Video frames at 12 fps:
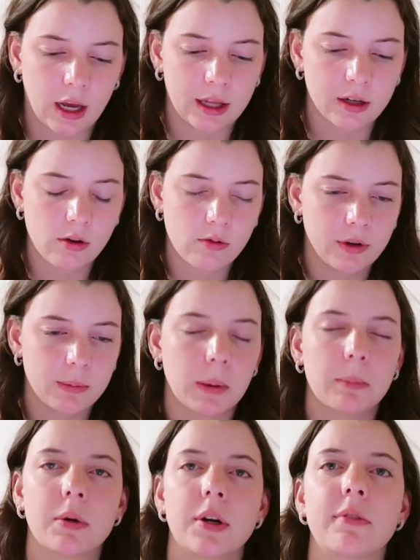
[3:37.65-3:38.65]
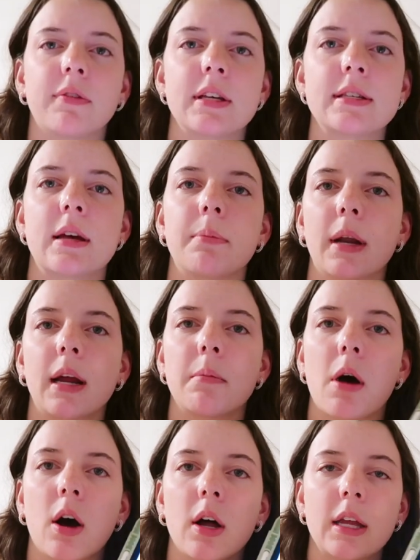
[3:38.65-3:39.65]
I don't remember if I said, but I'm
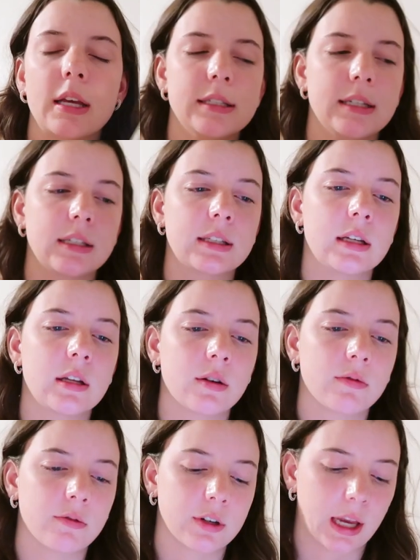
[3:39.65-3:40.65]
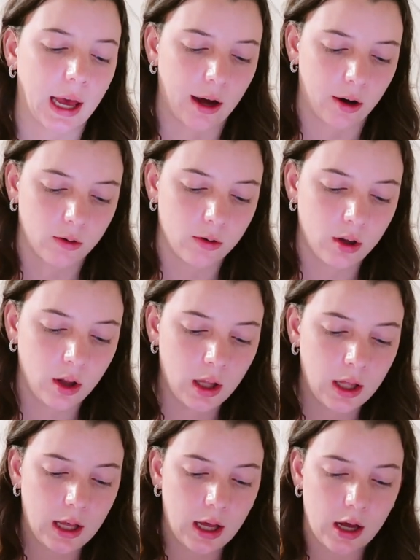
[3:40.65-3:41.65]
on Addicted for Now.
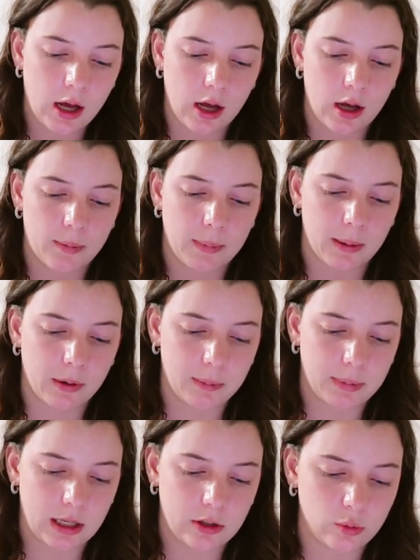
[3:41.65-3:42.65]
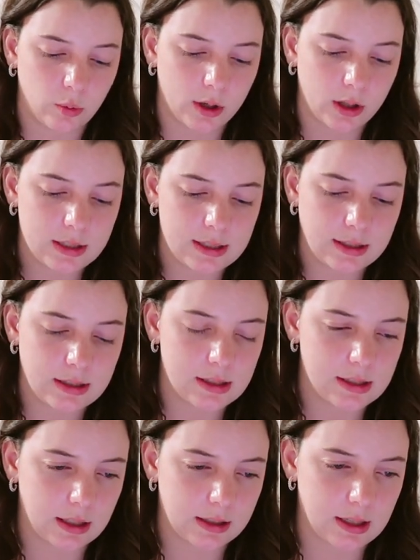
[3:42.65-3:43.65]
I'm on page
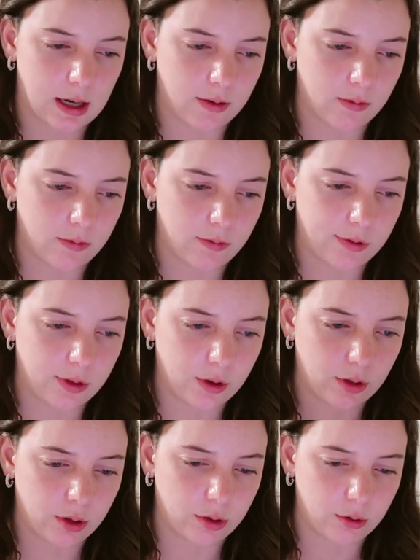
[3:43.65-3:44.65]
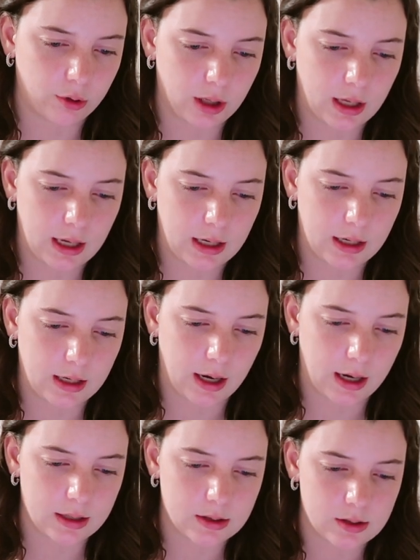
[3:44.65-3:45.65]
166 out of
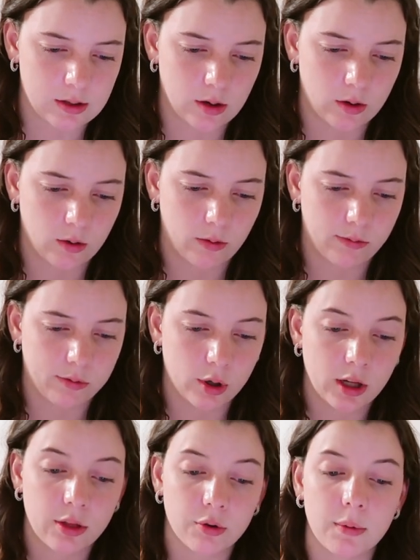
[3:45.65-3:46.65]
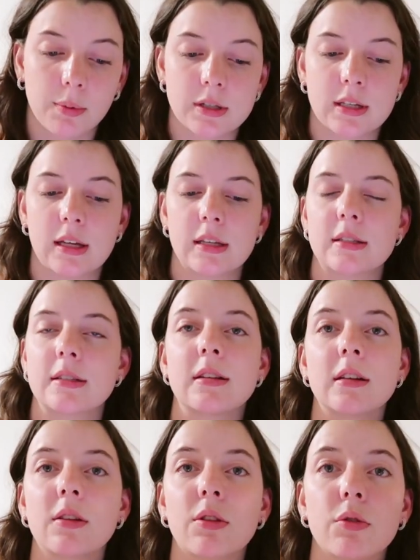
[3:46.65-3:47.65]
389, so 43%
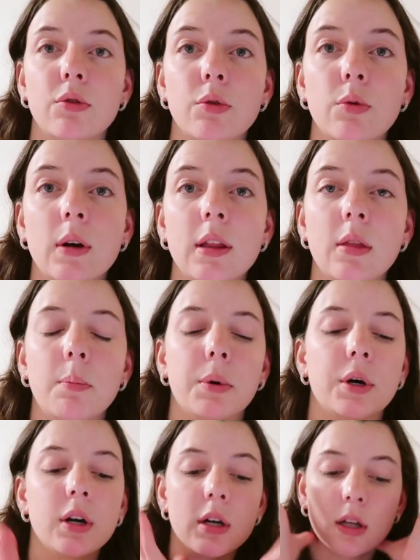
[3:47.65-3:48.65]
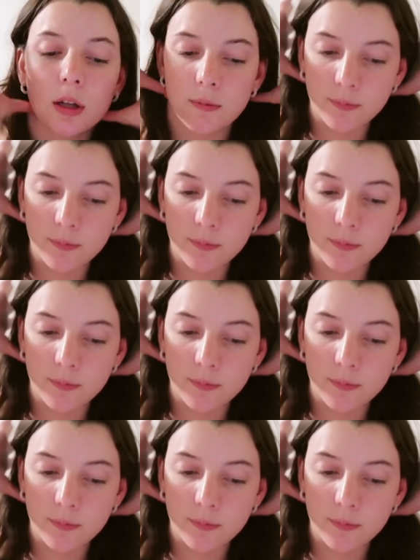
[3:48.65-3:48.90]
through the book.